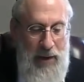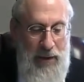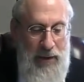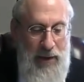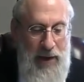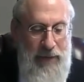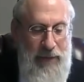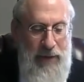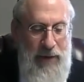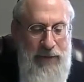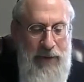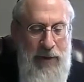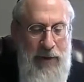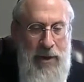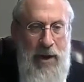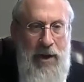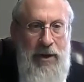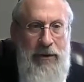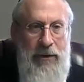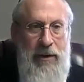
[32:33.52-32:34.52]
even if the
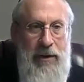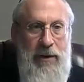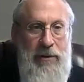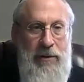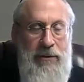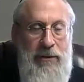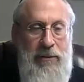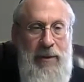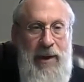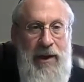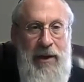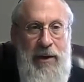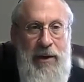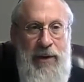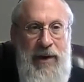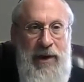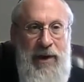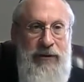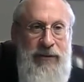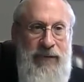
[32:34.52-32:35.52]
halacha, to make a
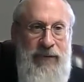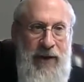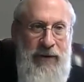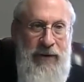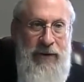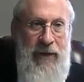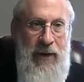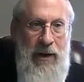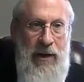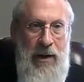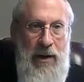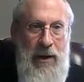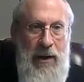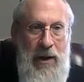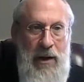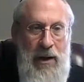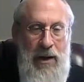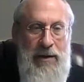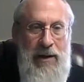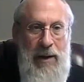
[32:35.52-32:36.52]
creative svek
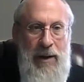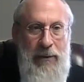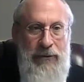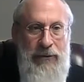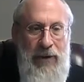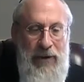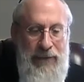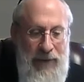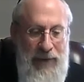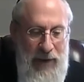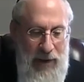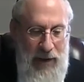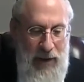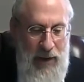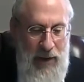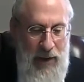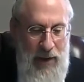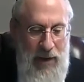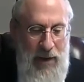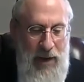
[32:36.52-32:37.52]
a double suffix,
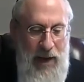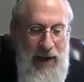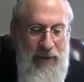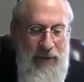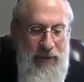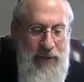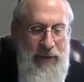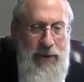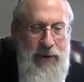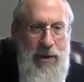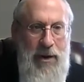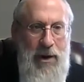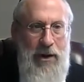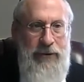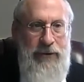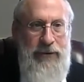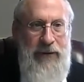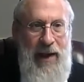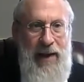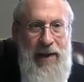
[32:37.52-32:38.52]
even if the halacha
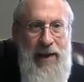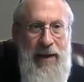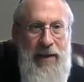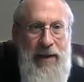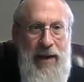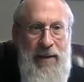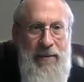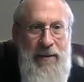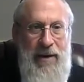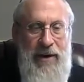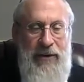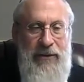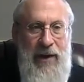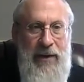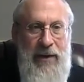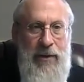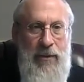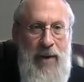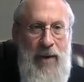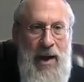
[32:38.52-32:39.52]
is not like them, but it's
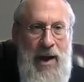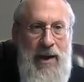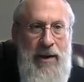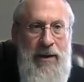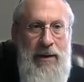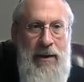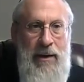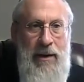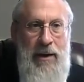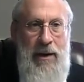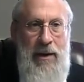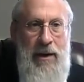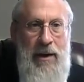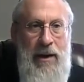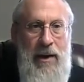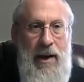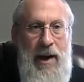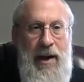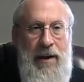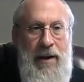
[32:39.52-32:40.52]
like the Ran
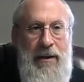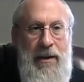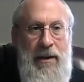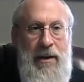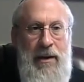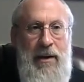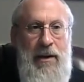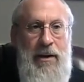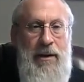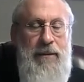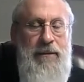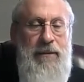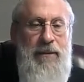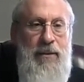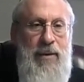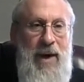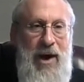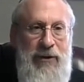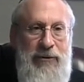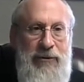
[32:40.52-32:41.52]
and the
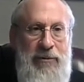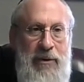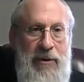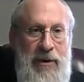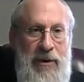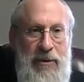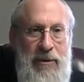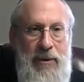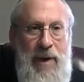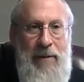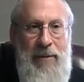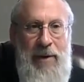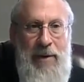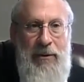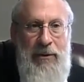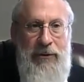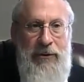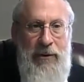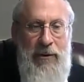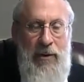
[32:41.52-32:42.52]
Rashba and the Rambam,
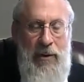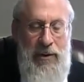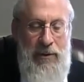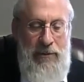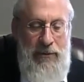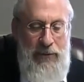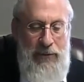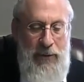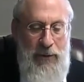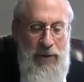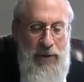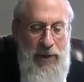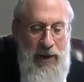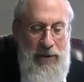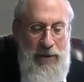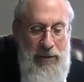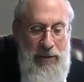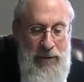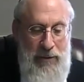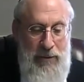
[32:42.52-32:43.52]
which you quoted before, like
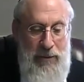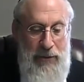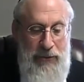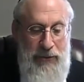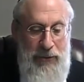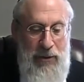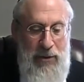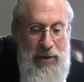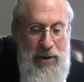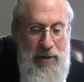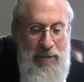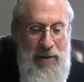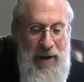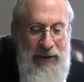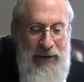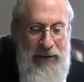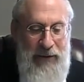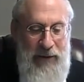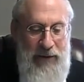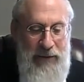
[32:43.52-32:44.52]
the Shulchan Aruch
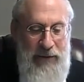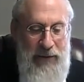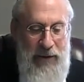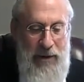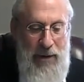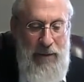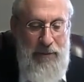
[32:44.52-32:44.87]
Paskins,